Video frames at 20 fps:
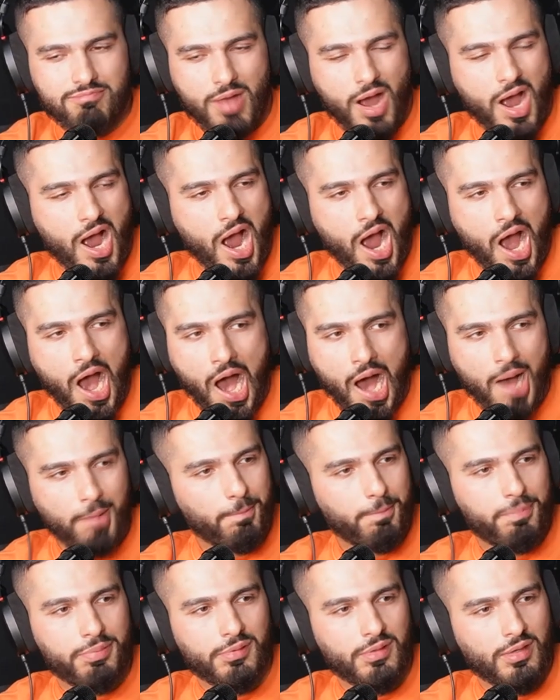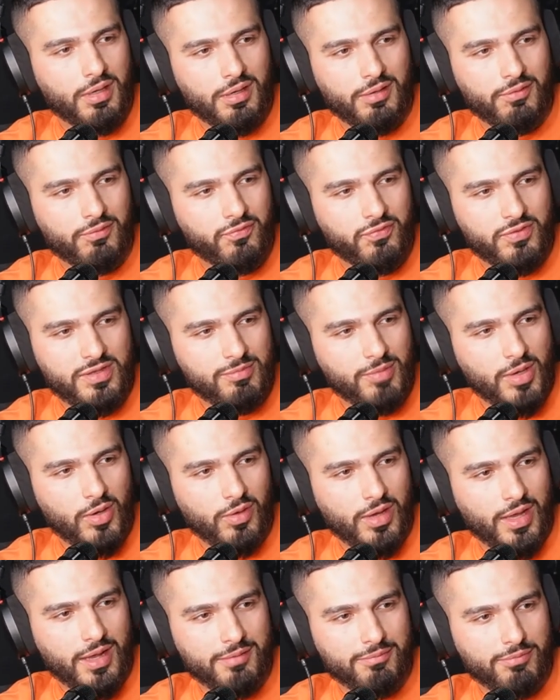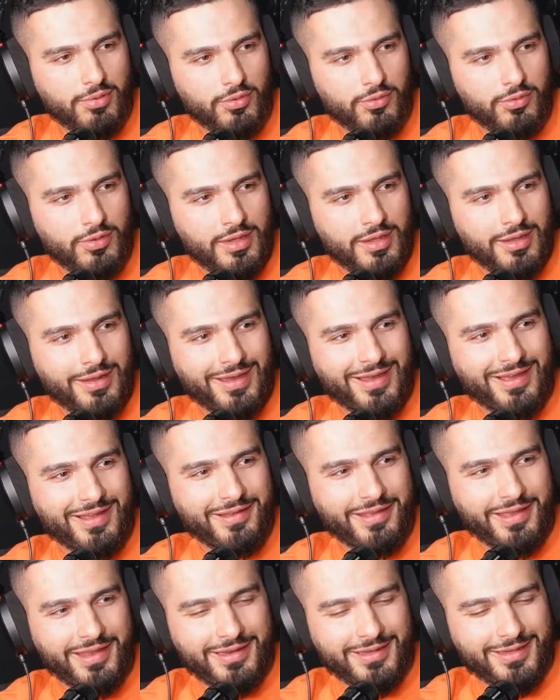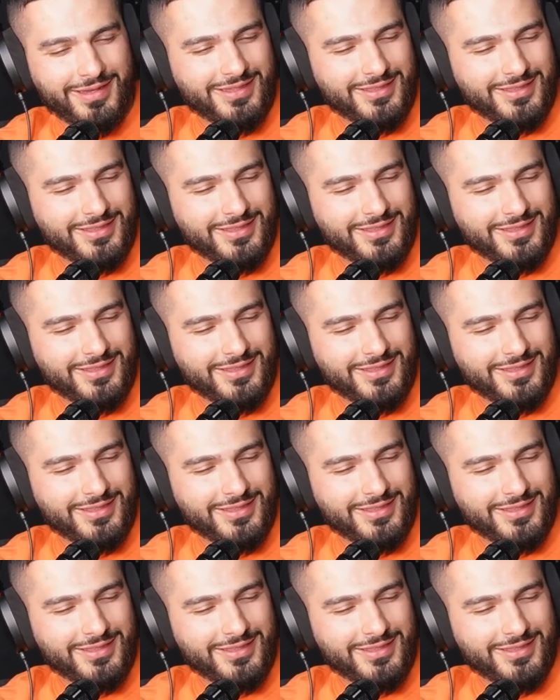hump female lion, bro, and